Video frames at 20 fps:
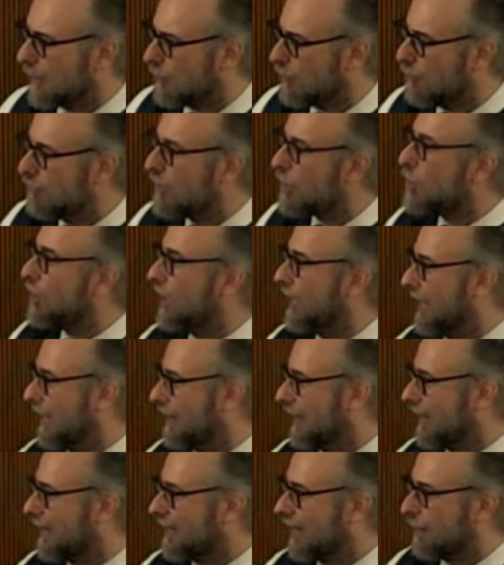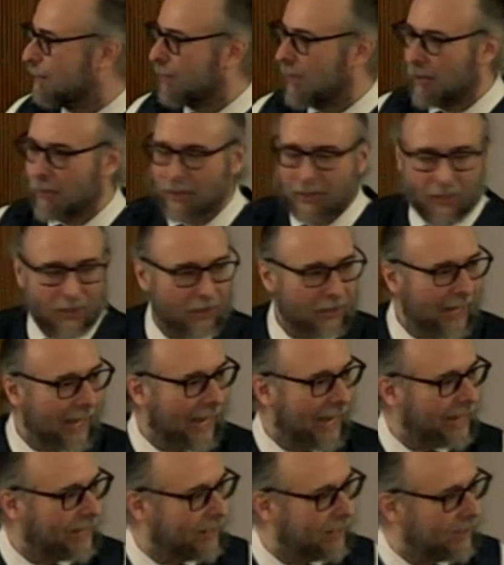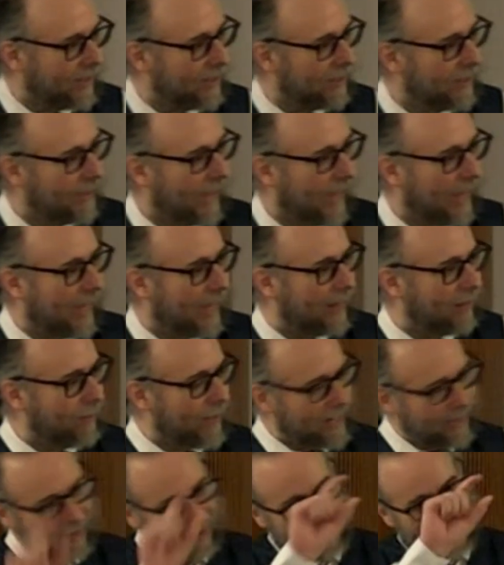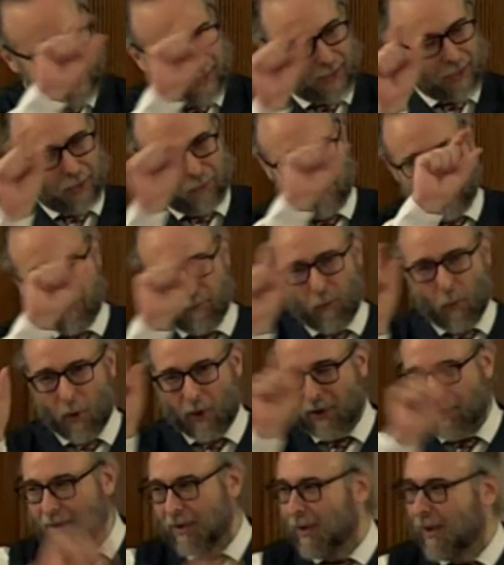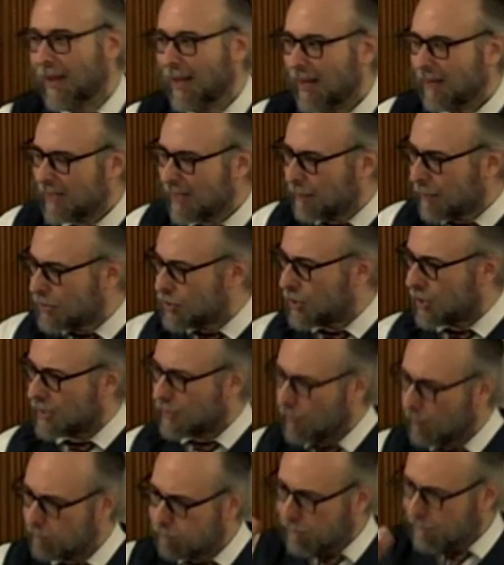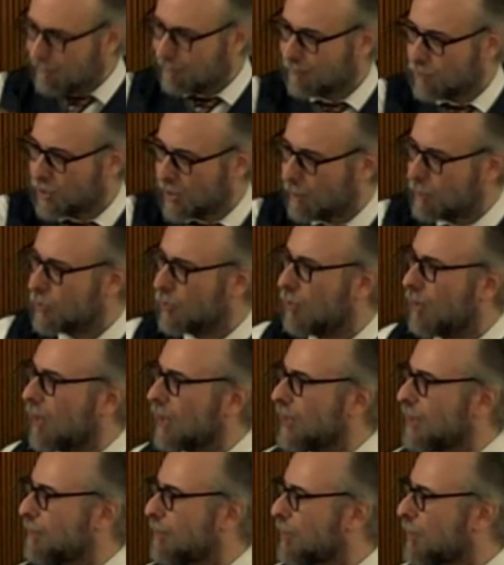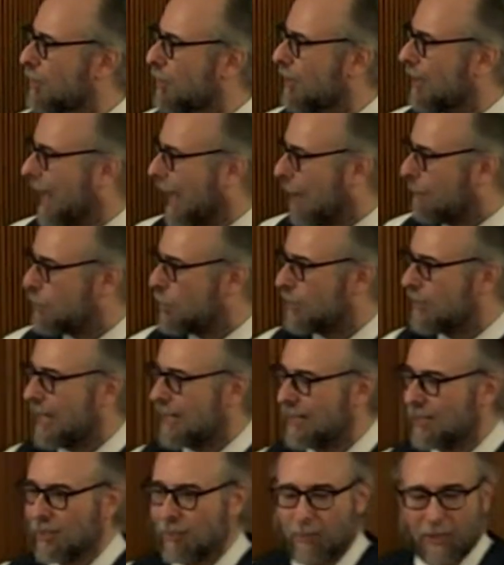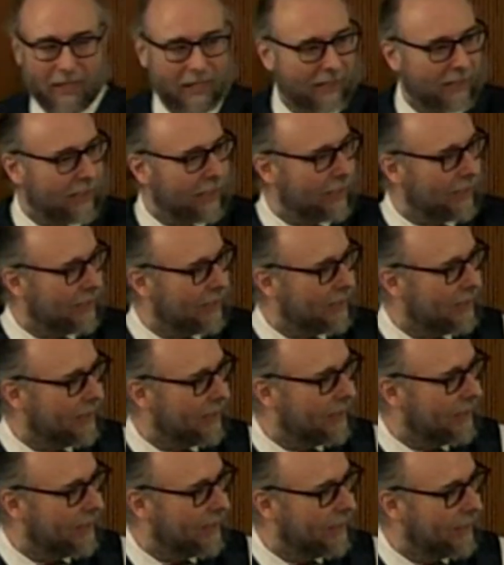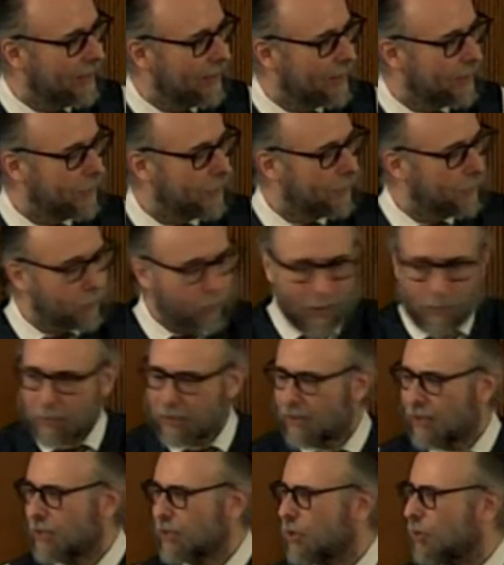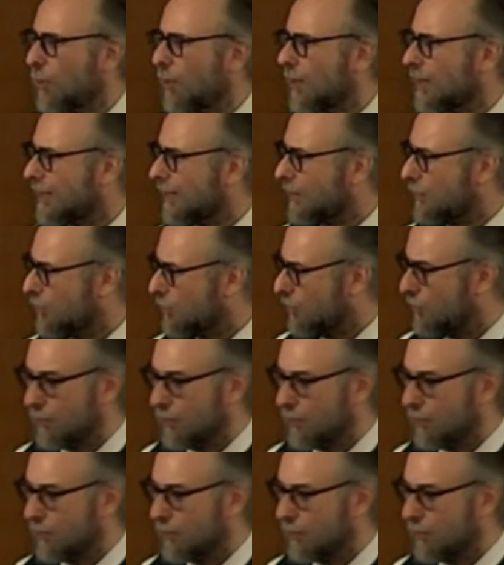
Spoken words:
Michigan that's up there along Canada, right there, that little fork, someone just jumped across the border, captured that little peninsula, what would the U.S. do?